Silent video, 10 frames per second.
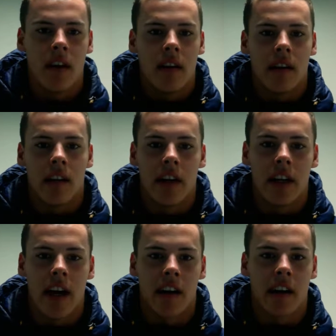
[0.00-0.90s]
The
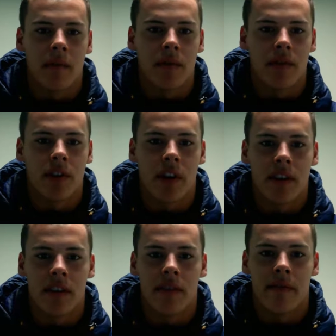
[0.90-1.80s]
learning outcomes were
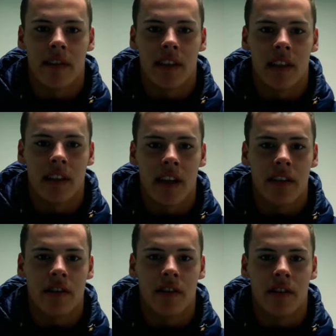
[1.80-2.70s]
chosen to
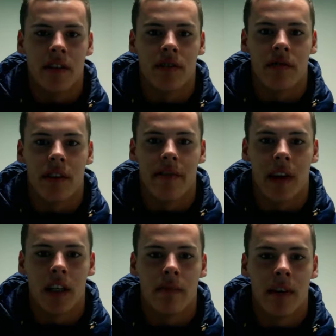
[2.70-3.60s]
facilitate students with the
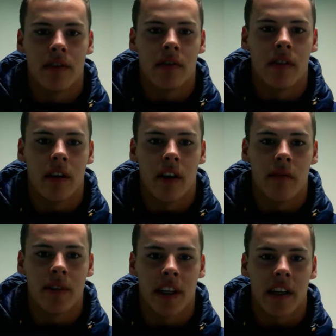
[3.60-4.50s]
fundamental
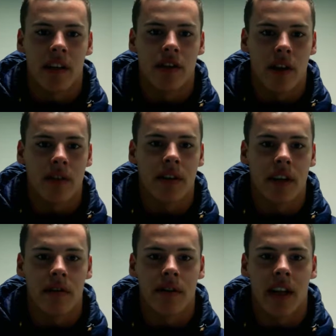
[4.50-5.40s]
object control
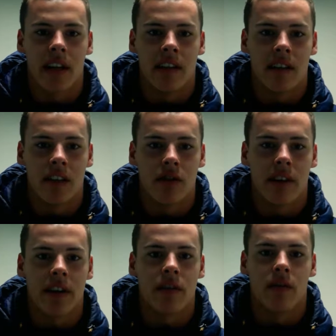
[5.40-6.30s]
skills and
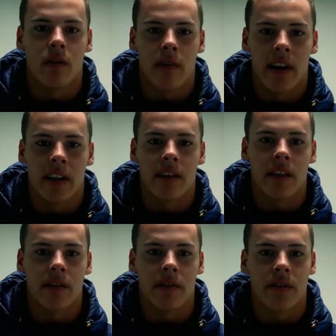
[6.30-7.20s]
situational awareness
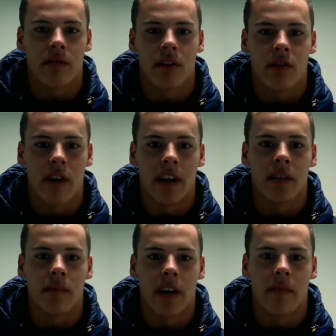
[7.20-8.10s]
skills required
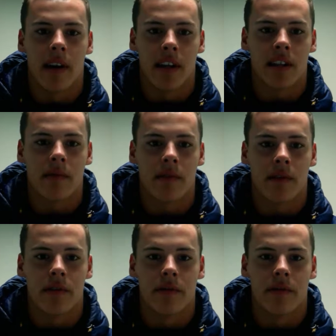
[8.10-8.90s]
to play basketball.